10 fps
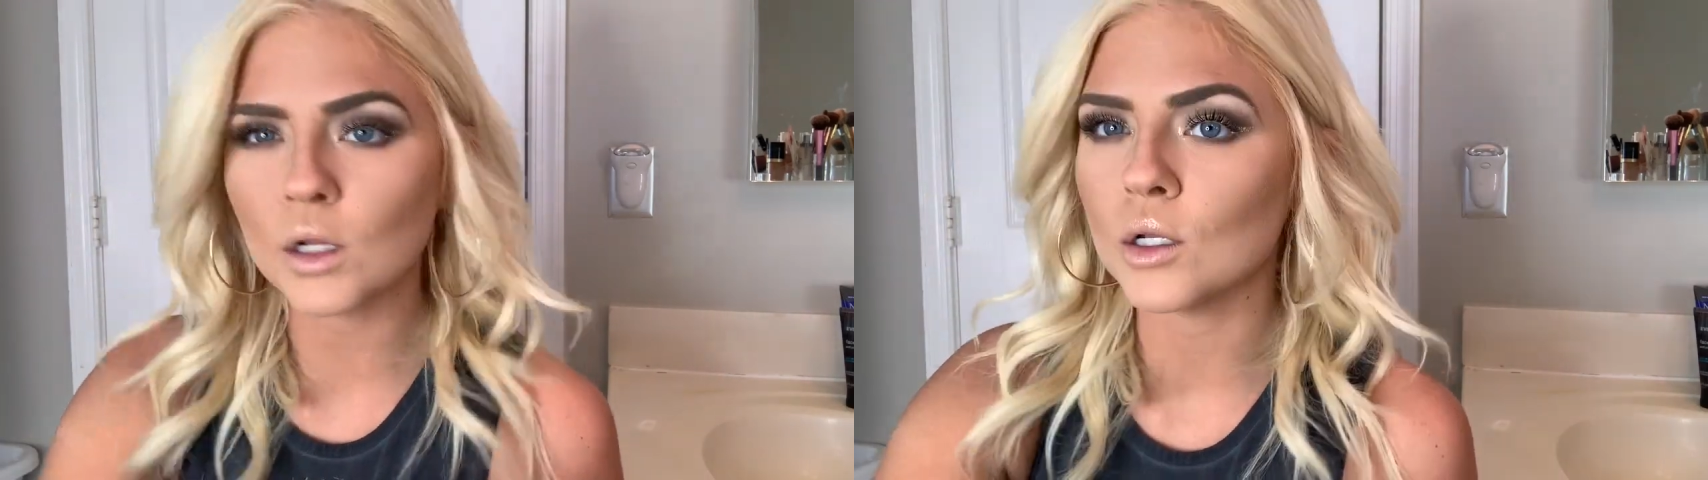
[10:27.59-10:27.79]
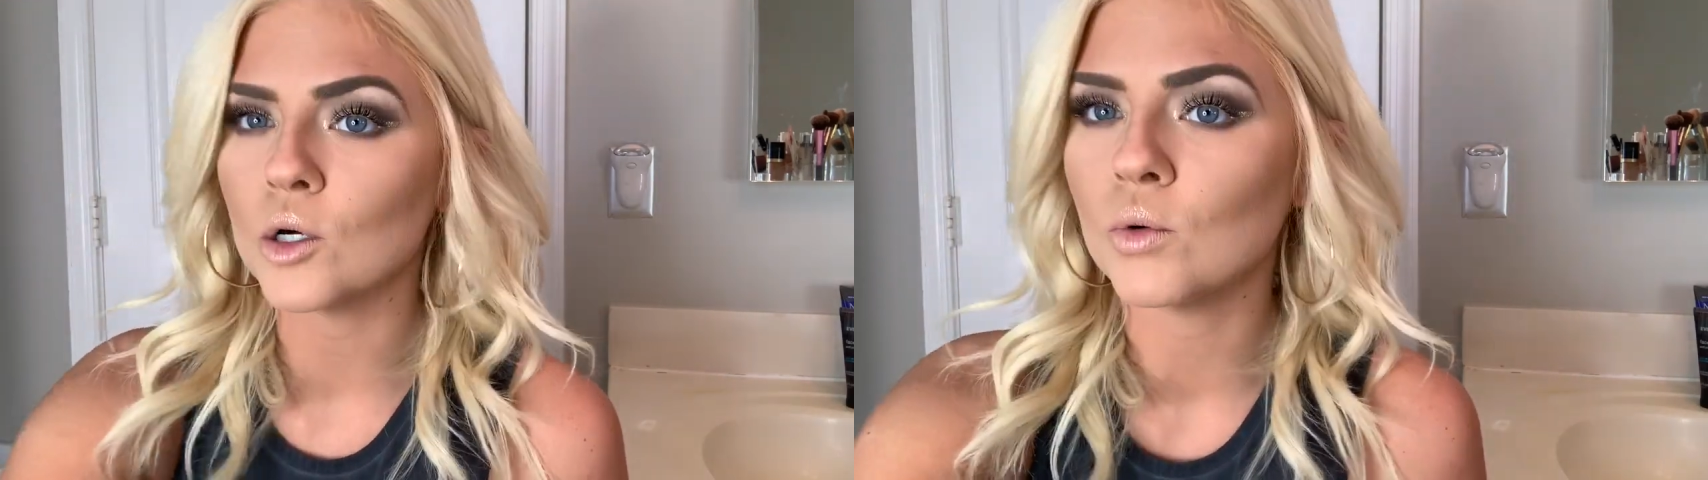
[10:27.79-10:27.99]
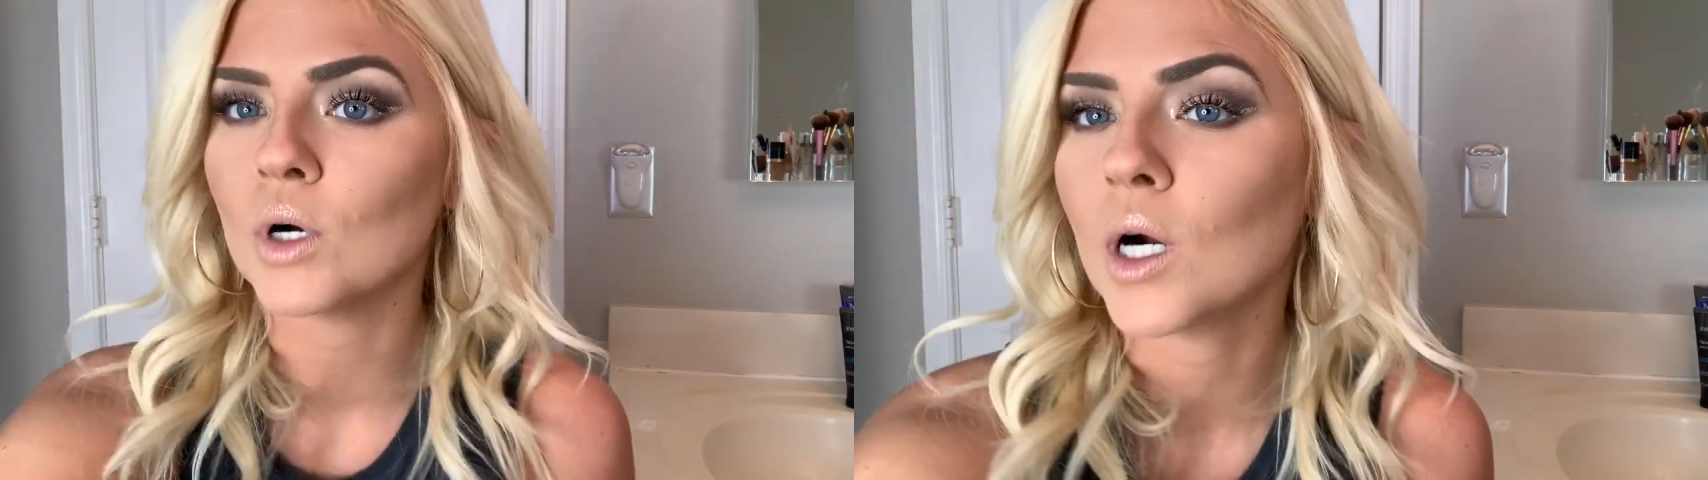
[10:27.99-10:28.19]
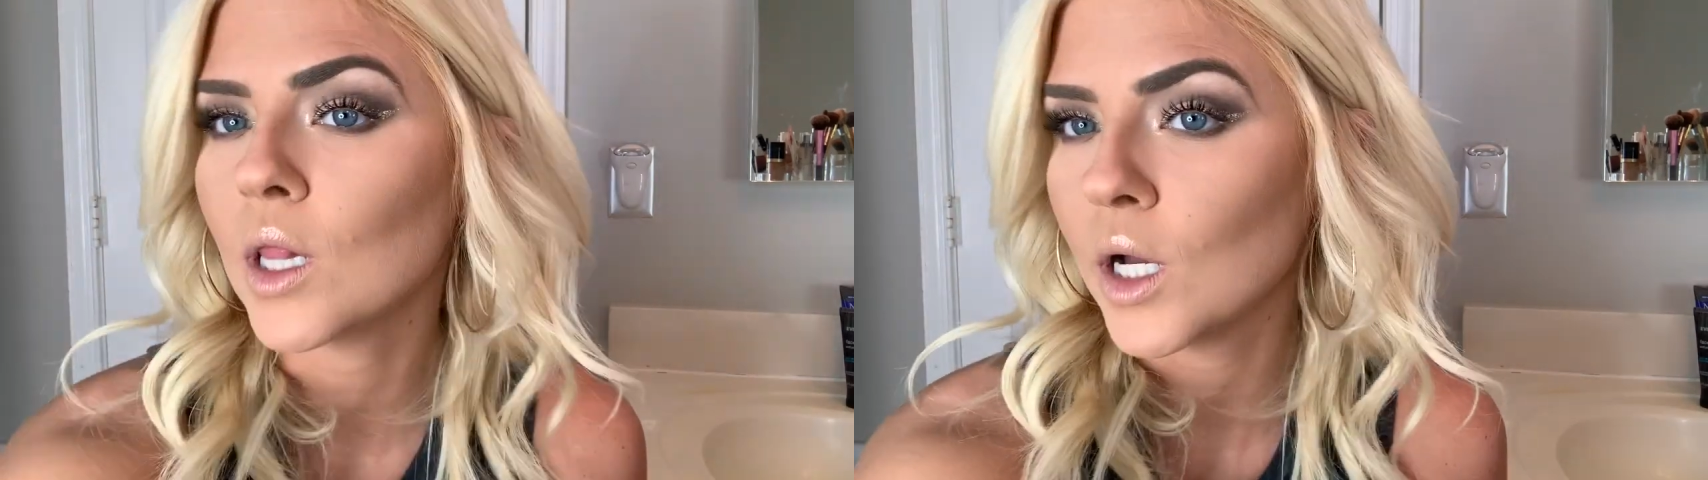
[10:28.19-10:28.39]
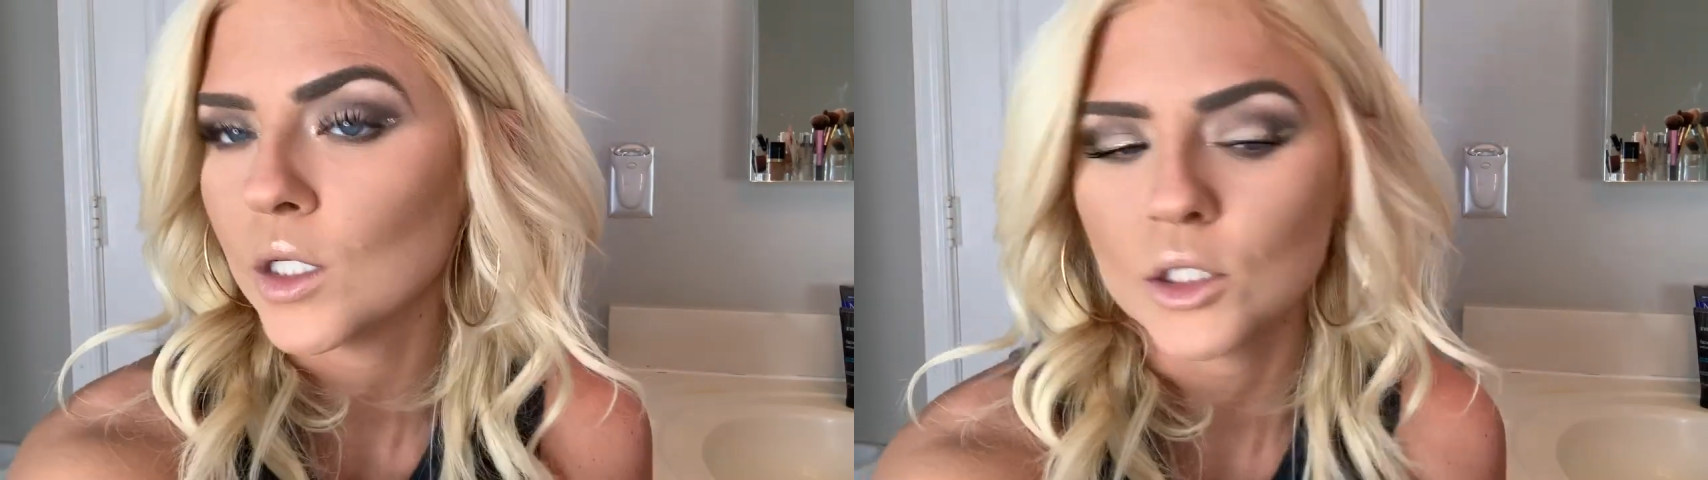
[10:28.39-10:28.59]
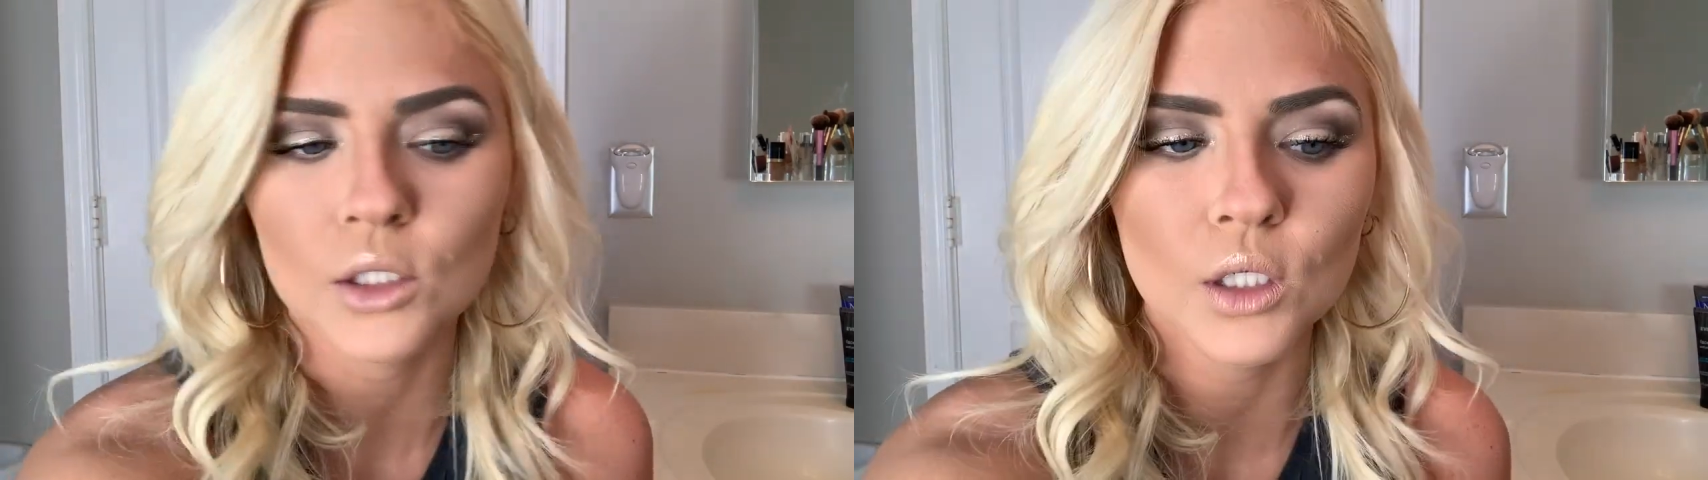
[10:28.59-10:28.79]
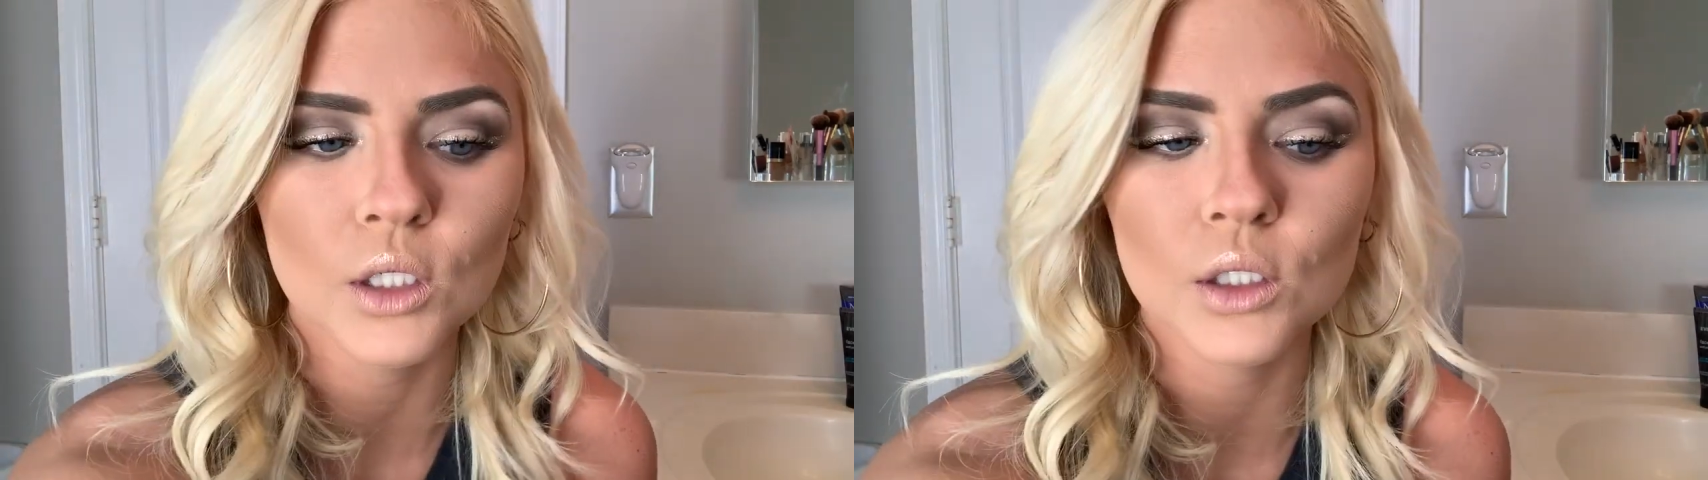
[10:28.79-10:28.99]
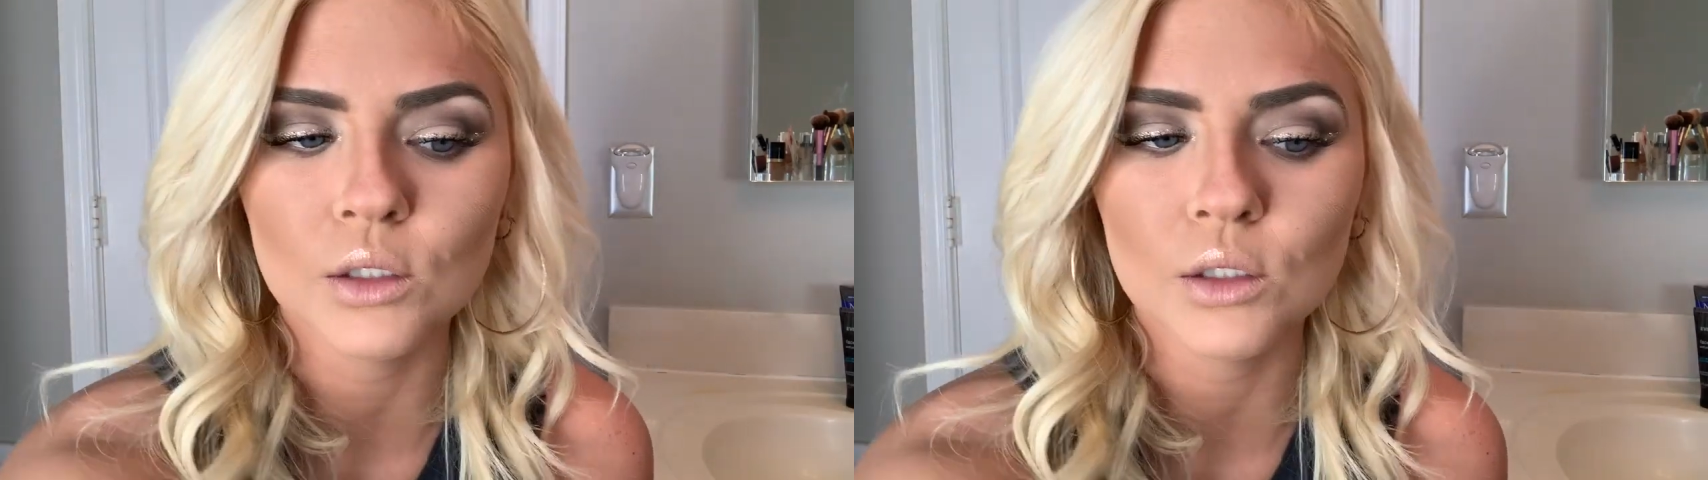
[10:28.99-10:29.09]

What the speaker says: lower lash line